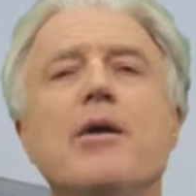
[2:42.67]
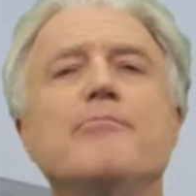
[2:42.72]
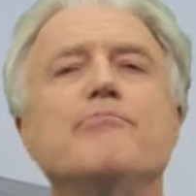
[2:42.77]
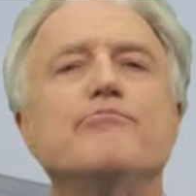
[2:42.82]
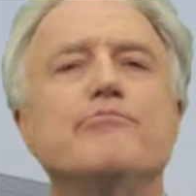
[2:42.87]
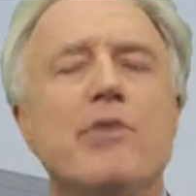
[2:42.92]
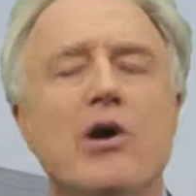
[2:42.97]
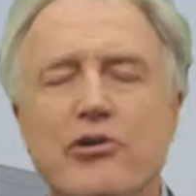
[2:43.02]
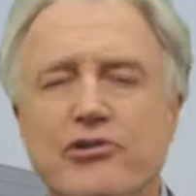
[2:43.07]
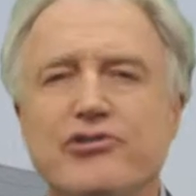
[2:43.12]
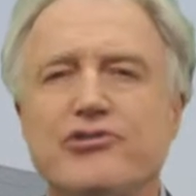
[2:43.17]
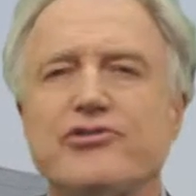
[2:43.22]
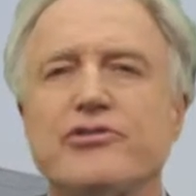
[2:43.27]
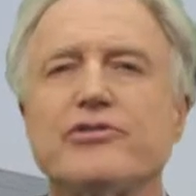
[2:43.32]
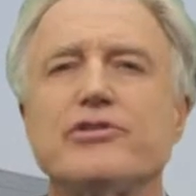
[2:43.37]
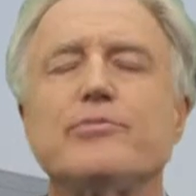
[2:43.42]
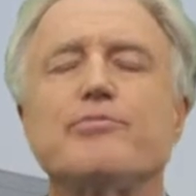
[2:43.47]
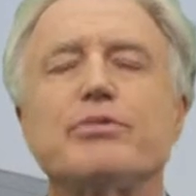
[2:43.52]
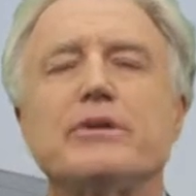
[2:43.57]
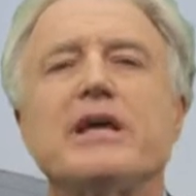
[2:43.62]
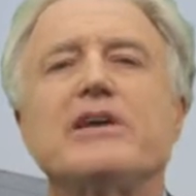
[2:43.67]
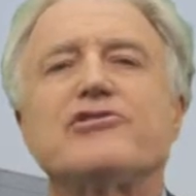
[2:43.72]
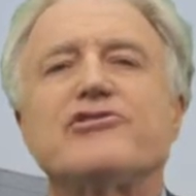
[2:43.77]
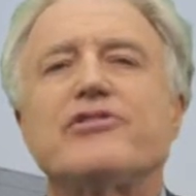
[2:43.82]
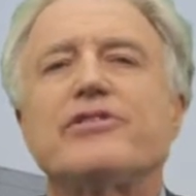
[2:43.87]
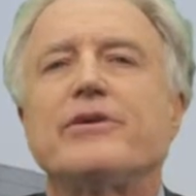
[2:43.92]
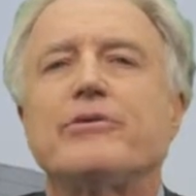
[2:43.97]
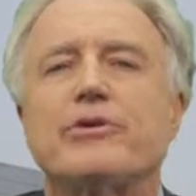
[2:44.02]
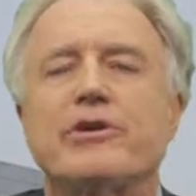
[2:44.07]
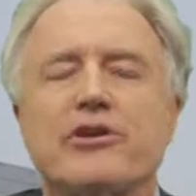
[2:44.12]
Most of the plants
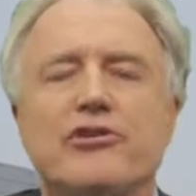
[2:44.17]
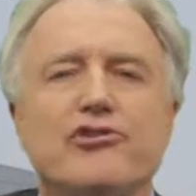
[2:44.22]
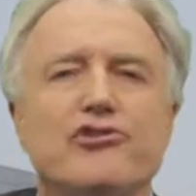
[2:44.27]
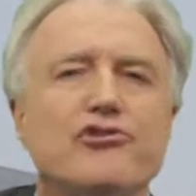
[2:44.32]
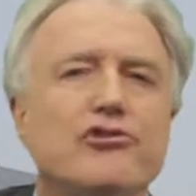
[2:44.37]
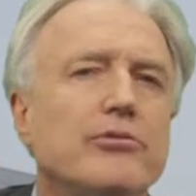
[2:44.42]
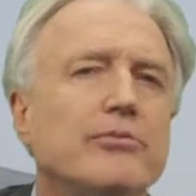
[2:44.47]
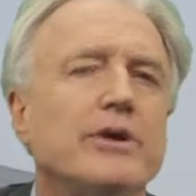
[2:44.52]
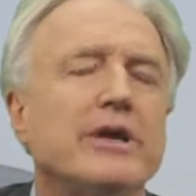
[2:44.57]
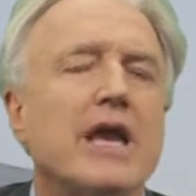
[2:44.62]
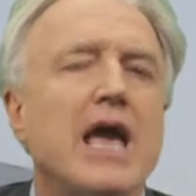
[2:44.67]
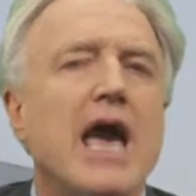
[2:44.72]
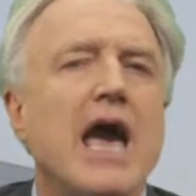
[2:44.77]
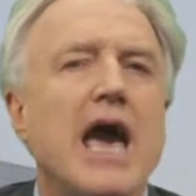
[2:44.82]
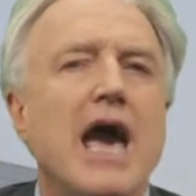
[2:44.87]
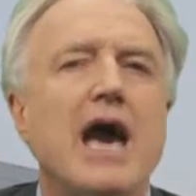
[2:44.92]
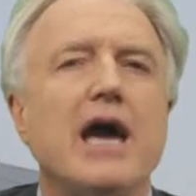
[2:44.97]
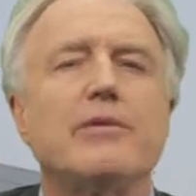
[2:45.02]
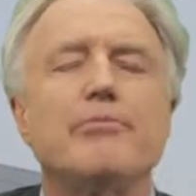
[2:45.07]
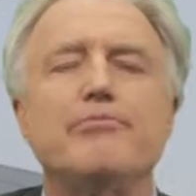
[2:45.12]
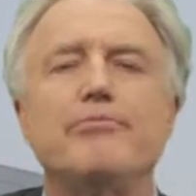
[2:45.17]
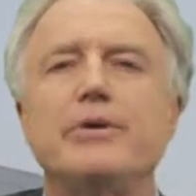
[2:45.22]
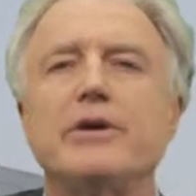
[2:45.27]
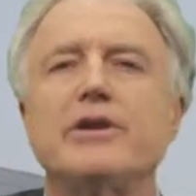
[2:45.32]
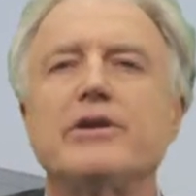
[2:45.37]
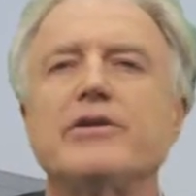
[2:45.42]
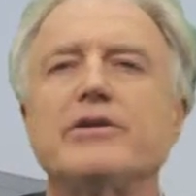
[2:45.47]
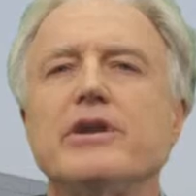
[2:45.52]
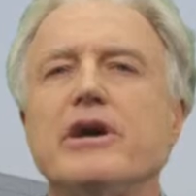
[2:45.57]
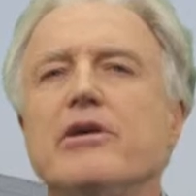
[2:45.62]
that they were consuming had
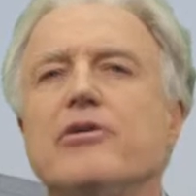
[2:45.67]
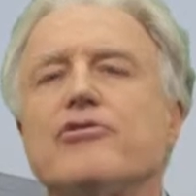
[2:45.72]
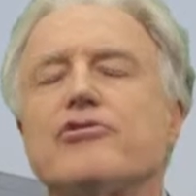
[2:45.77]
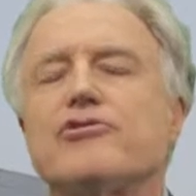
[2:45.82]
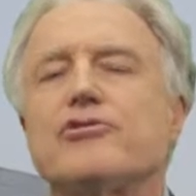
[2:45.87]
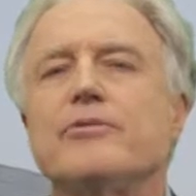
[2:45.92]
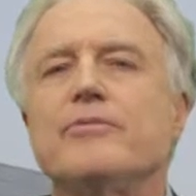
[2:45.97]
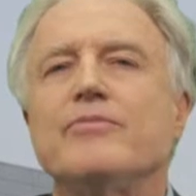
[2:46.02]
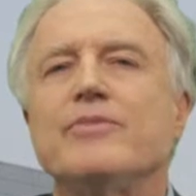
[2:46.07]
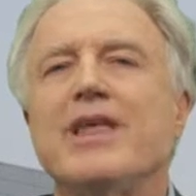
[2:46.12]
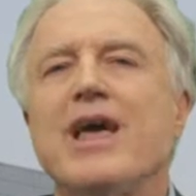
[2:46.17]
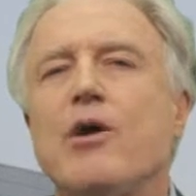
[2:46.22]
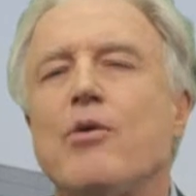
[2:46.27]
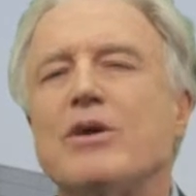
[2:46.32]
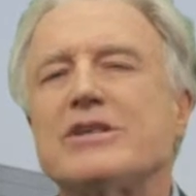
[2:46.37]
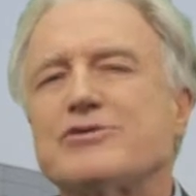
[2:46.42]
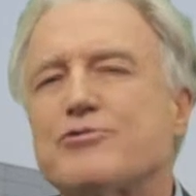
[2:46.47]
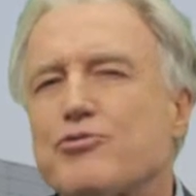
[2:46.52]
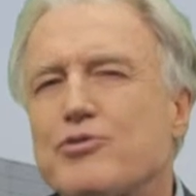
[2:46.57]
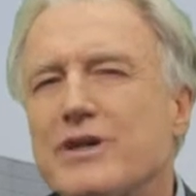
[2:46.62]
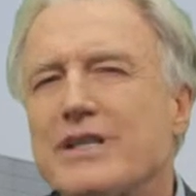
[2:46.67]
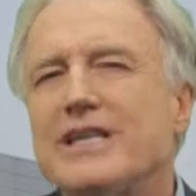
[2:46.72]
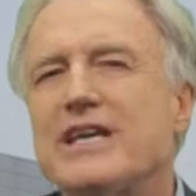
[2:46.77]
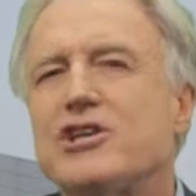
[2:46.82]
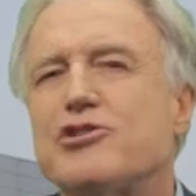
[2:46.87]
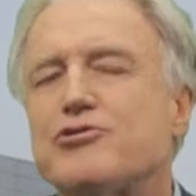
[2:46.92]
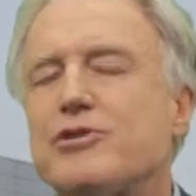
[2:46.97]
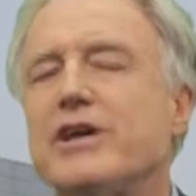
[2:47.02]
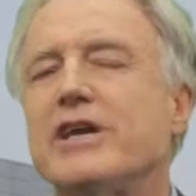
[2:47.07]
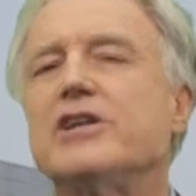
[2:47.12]
bitter notes. Now, what's
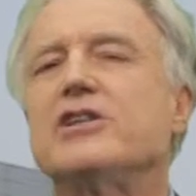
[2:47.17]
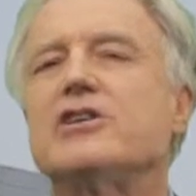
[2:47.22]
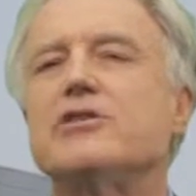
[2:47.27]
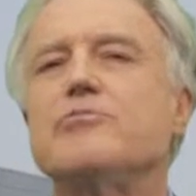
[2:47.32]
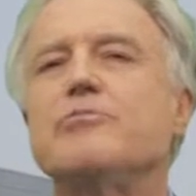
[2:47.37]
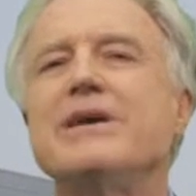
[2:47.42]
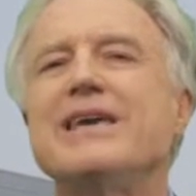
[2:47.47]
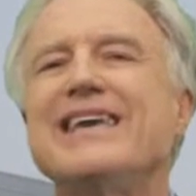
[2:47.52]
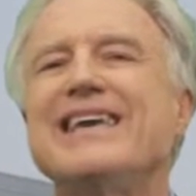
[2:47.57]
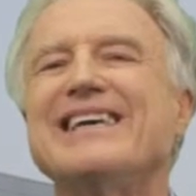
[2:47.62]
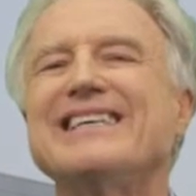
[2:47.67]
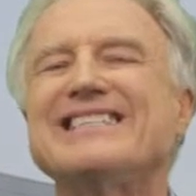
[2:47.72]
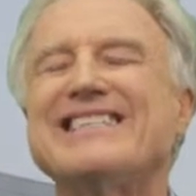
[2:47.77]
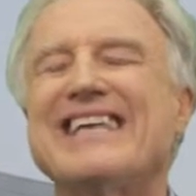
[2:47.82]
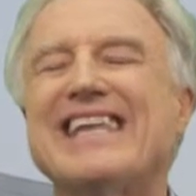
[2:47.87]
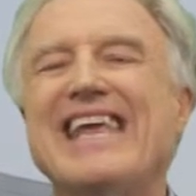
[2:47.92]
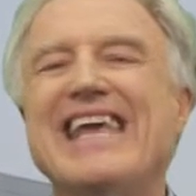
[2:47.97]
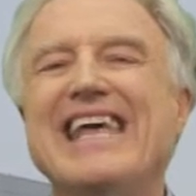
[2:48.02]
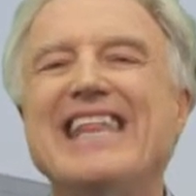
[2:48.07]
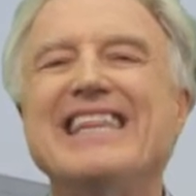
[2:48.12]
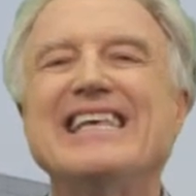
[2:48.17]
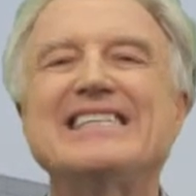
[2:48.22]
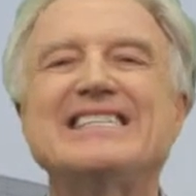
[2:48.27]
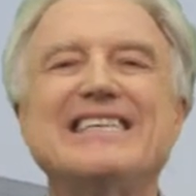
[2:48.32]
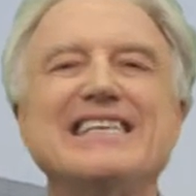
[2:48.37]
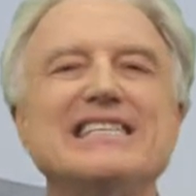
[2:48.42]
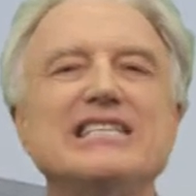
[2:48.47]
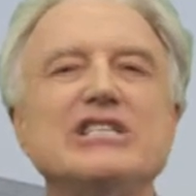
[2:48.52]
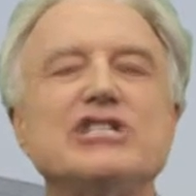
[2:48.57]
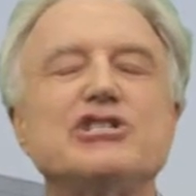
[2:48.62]
really intriguing to me is that
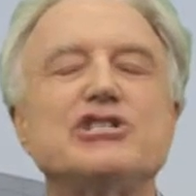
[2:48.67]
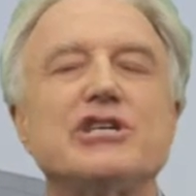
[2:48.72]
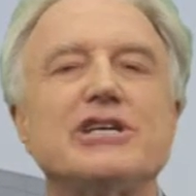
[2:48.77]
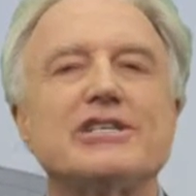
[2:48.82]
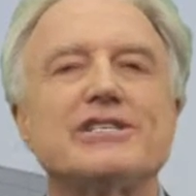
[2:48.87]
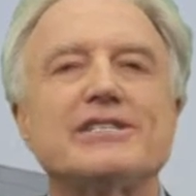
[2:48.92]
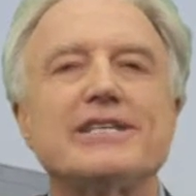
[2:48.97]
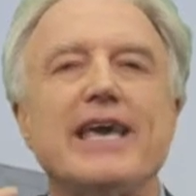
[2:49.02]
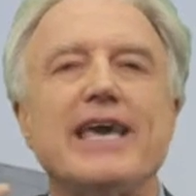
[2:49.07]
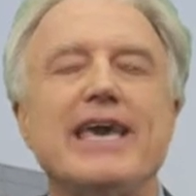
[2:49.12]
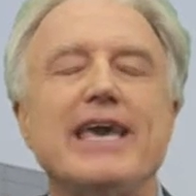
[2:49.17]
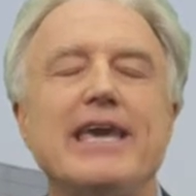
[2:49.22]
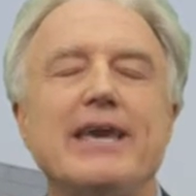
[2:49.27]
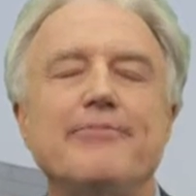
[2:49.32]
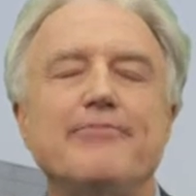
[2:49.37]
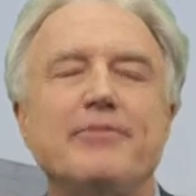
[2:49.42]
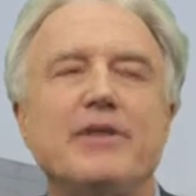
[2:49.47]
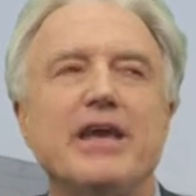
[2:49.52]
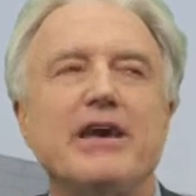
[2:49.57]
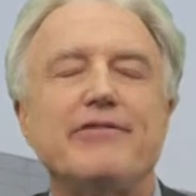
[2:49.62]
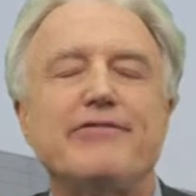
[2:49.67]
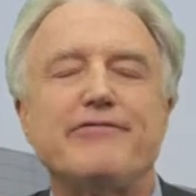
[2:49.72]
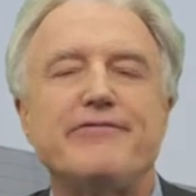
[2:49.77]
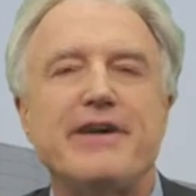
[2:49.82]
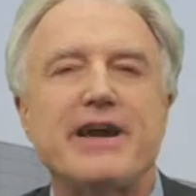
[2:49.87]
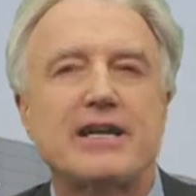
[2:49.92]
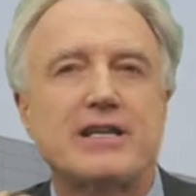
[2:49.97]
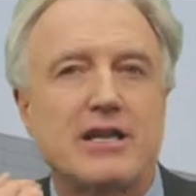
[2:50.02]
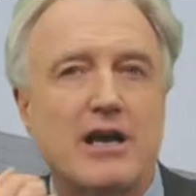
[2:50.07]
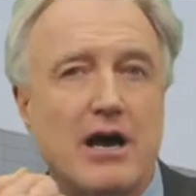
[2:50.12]
this isn't just an
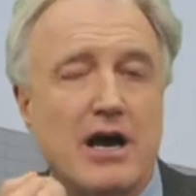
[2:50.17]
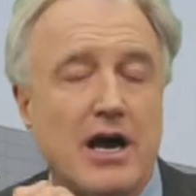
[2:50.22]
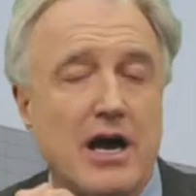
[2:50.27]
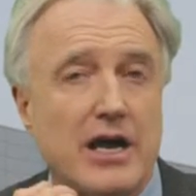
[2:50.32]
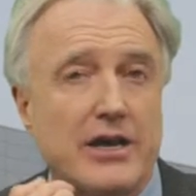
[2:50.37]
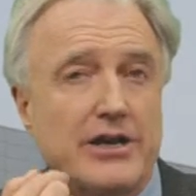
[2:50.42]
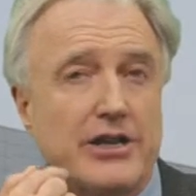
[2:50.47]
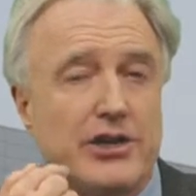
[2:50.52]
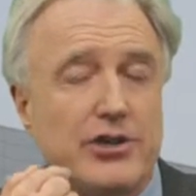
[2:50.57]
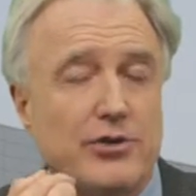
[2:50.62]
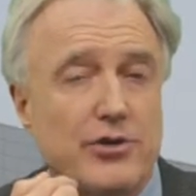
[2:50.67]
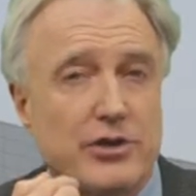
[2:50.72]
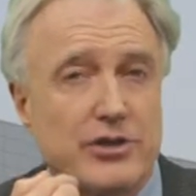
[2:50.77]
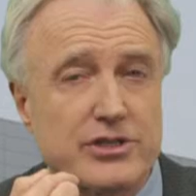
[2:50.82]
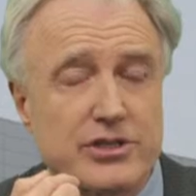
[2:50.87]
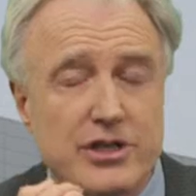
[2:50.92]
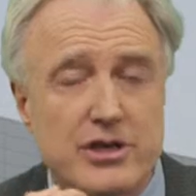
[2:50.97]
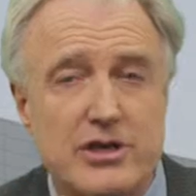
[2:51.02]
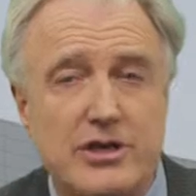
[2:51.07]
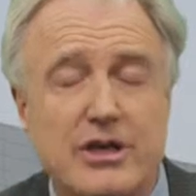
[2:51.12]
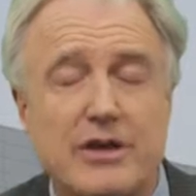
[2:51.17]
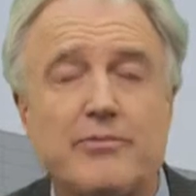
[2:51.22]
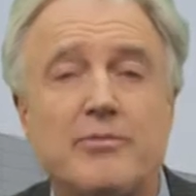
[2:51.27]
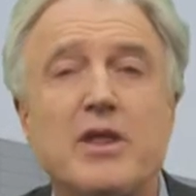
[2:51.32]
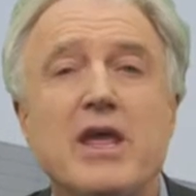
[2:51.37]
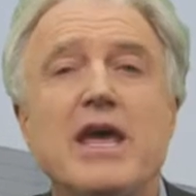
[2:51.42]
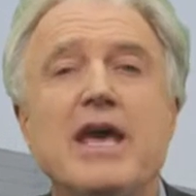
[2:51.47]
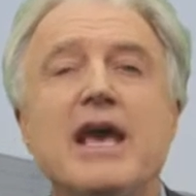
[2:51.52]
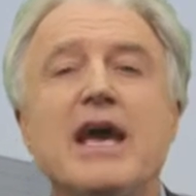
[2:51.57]
effect on your tongue.